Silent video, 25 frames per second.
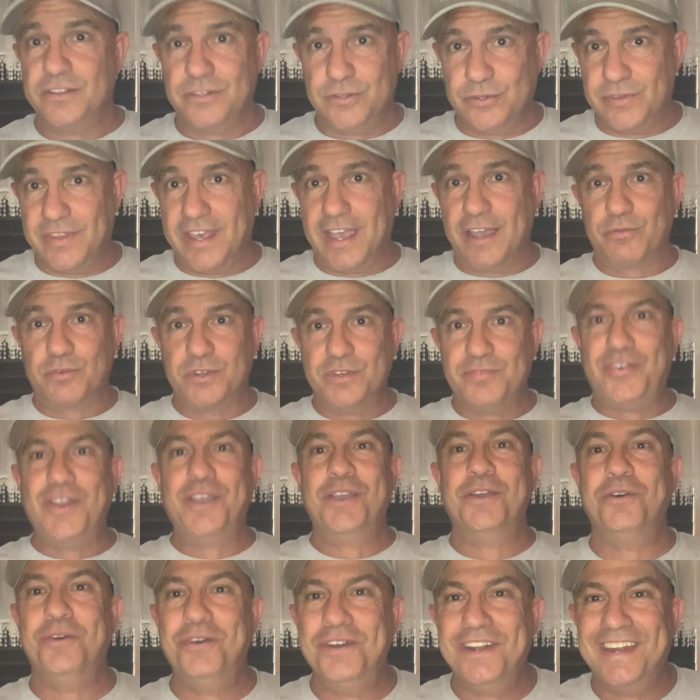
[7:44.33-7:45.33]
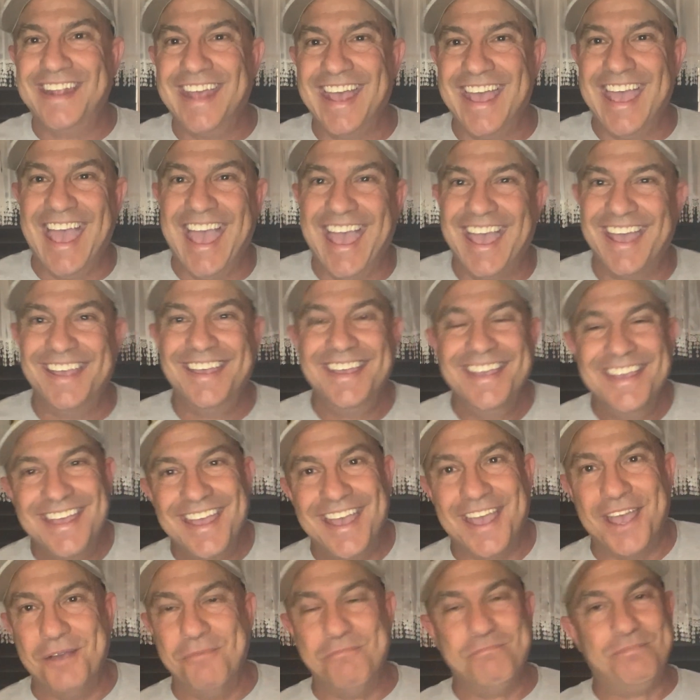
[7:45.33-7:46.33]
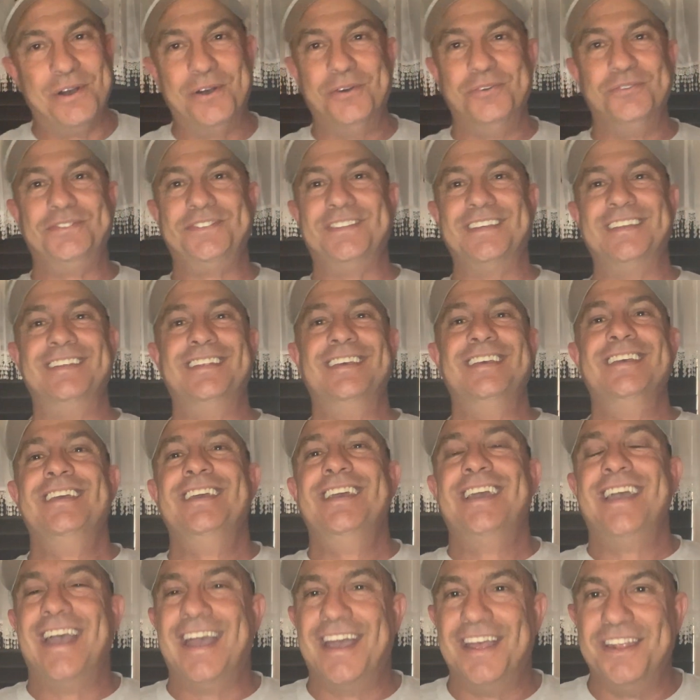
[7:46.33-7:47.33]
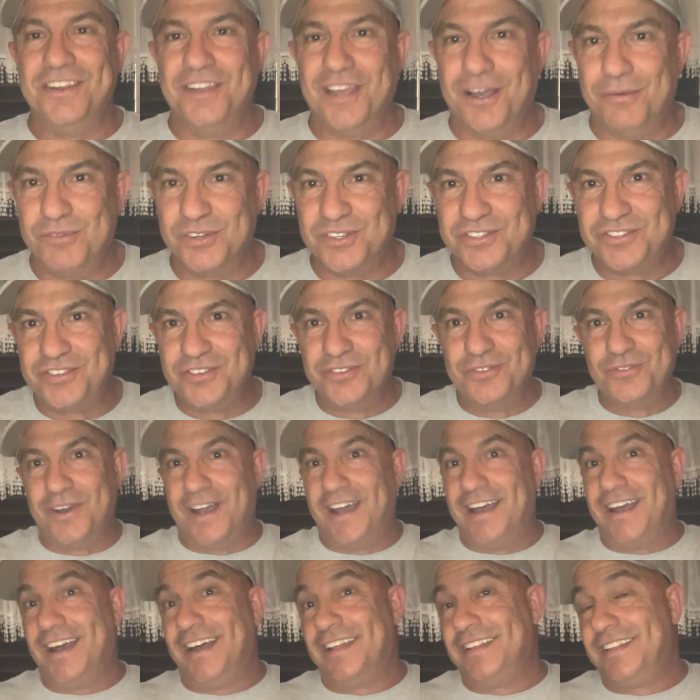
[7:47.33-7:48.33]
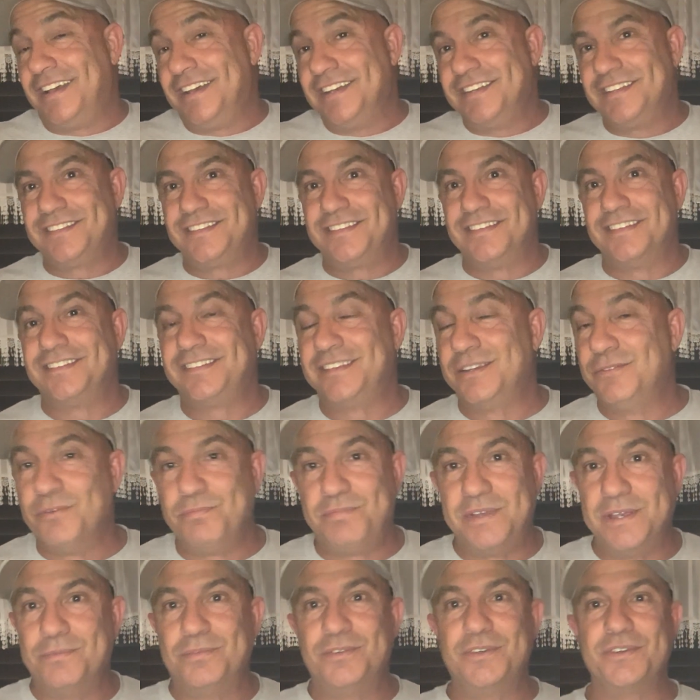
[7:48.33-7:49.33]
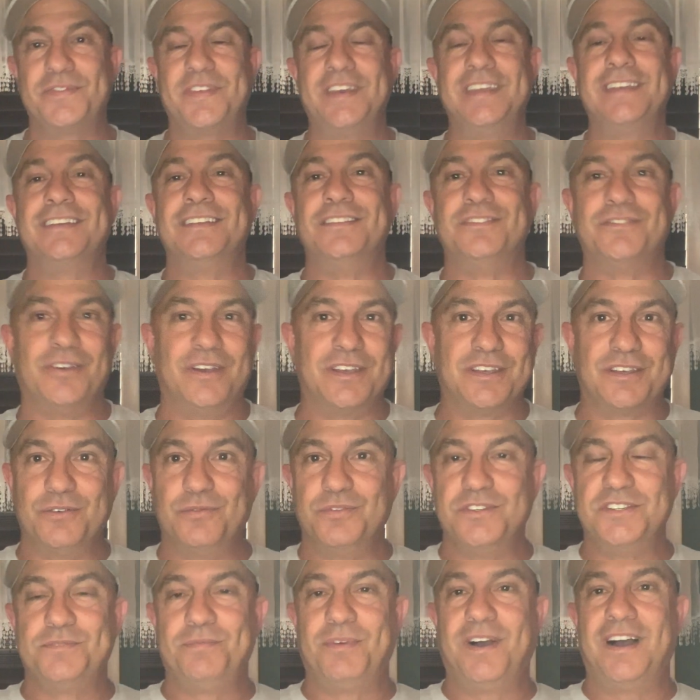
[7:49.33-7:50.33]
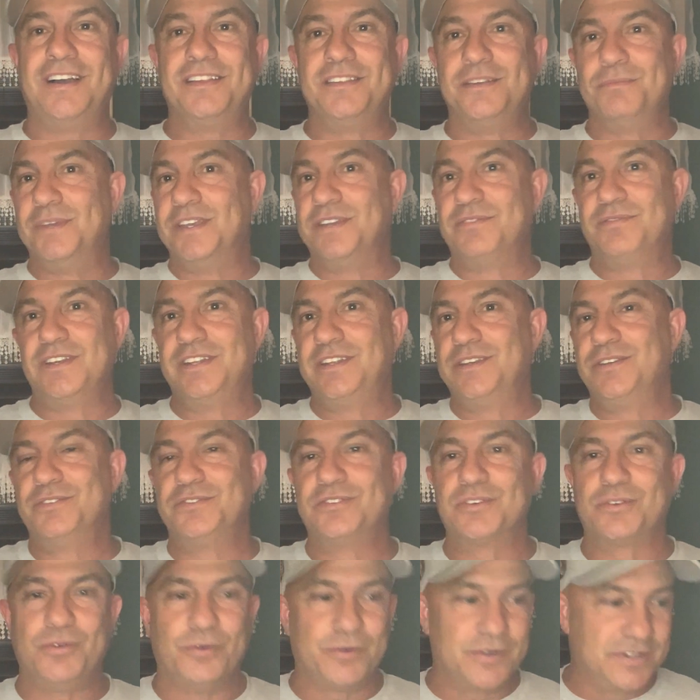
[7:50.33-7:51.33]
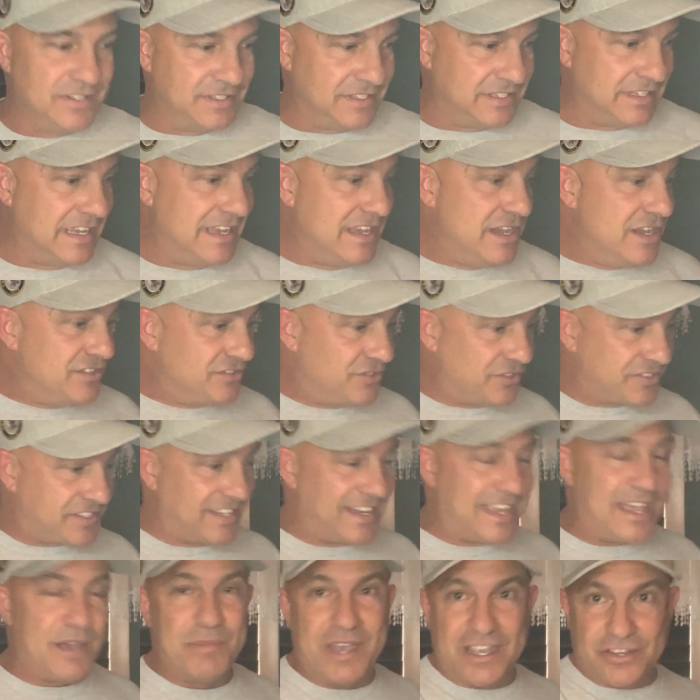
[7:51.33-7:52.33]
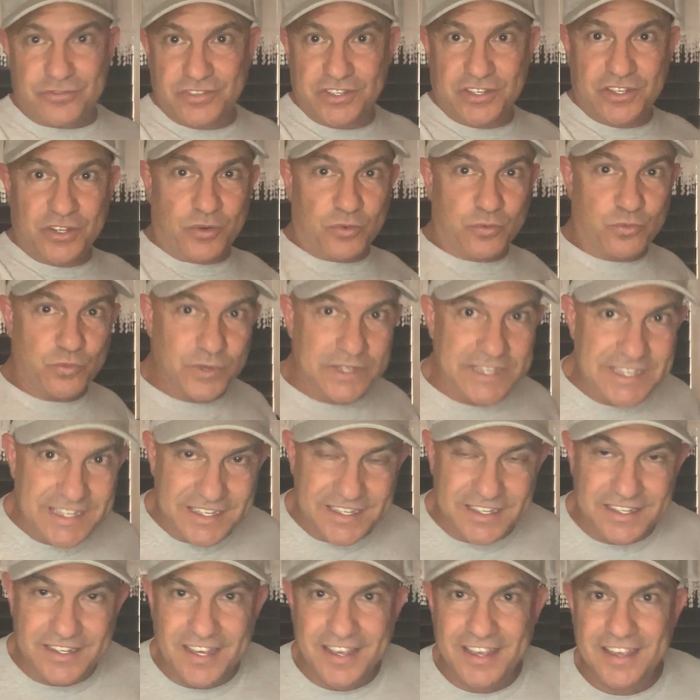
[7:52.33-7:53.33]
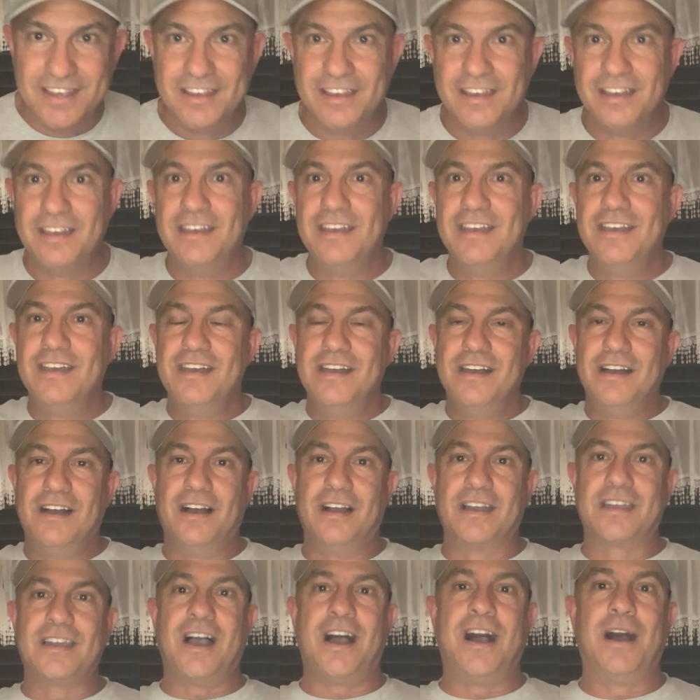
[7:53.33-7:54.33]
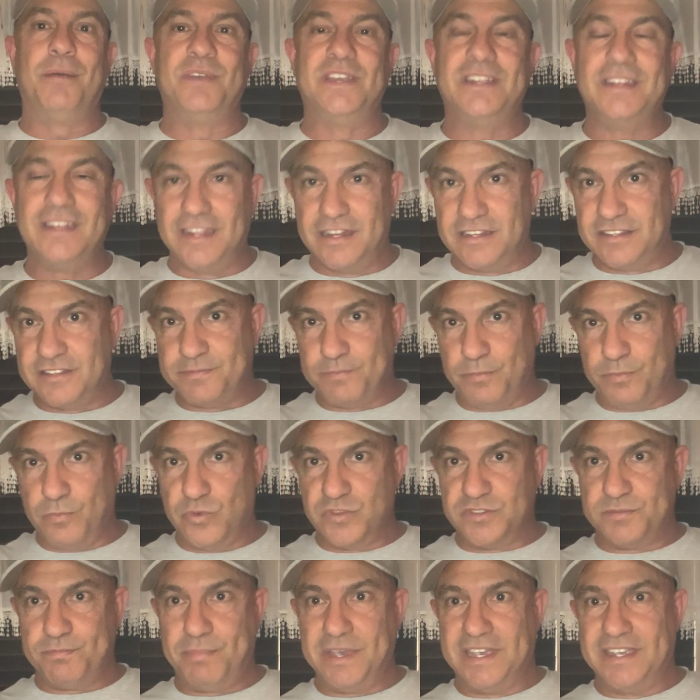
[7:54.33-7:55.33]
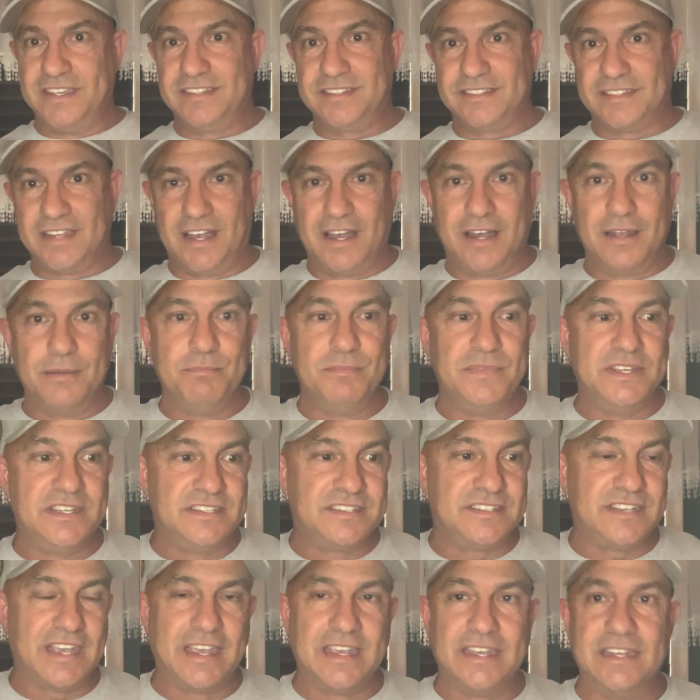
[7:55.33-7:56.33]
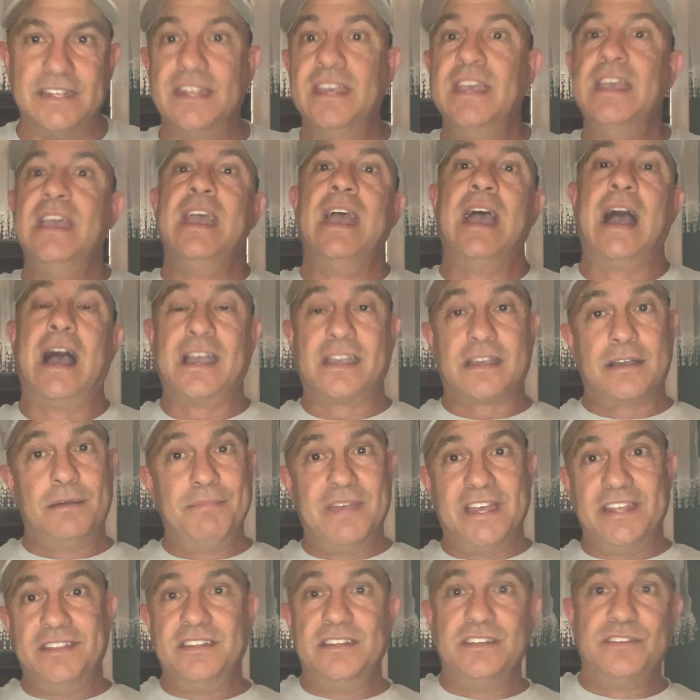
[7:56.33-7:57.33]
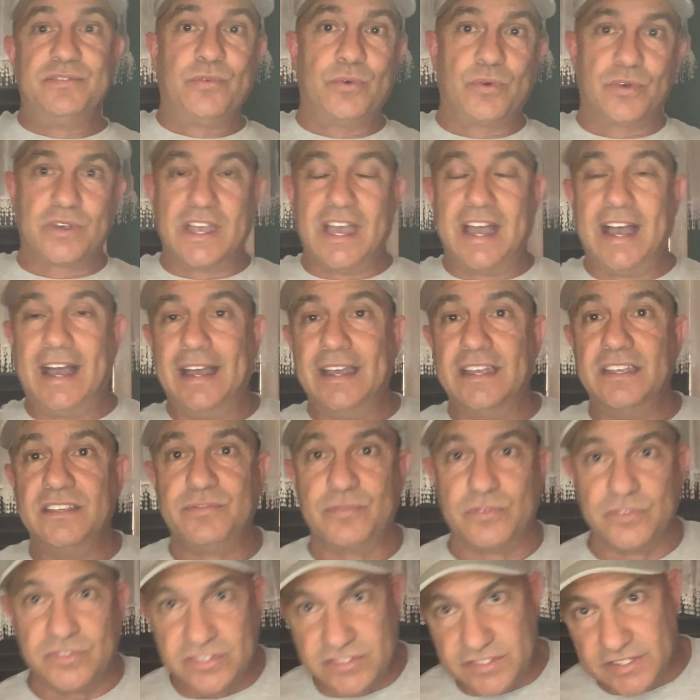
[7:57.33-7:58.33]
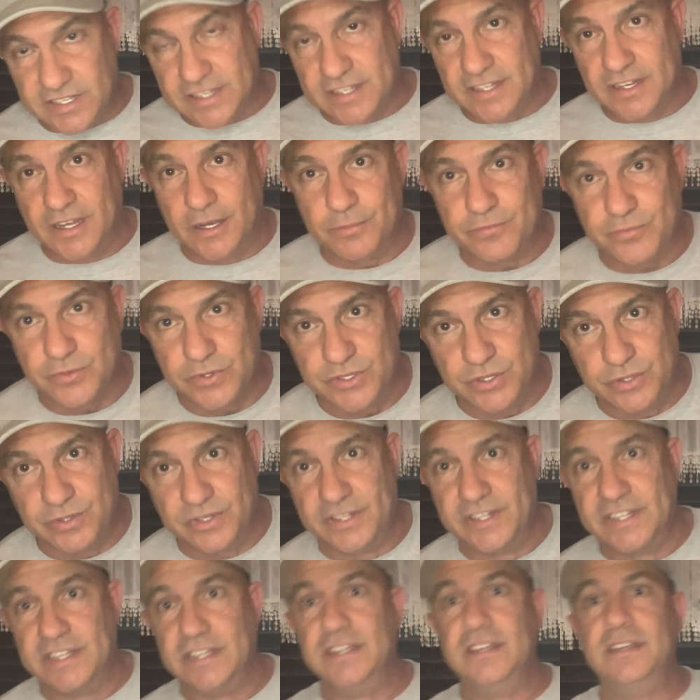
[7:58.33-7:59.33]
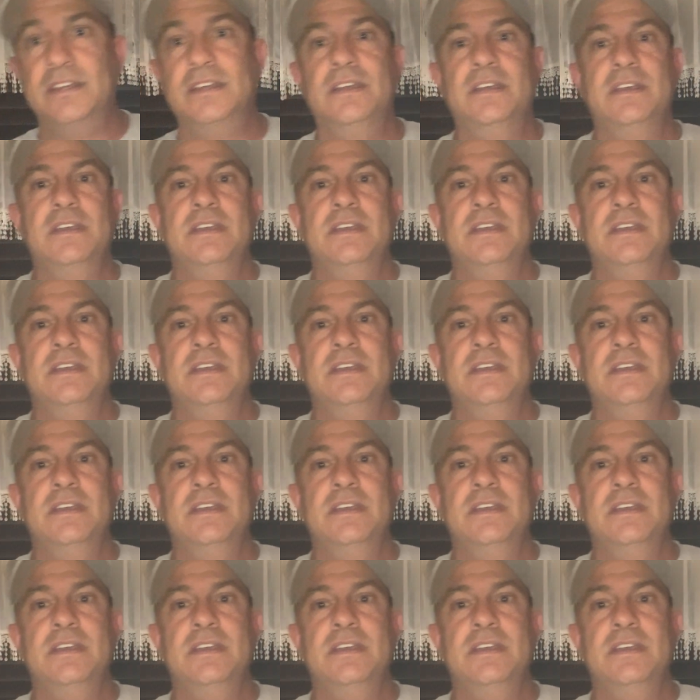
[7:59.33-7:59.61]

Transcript: do that, reviewing and posting. And number two, I like to see what people are thinking so I can respond and make videos accordingly. So today I'm actually going to read a comment, and it was based on me saying, I commend these four guys for sticking up for unity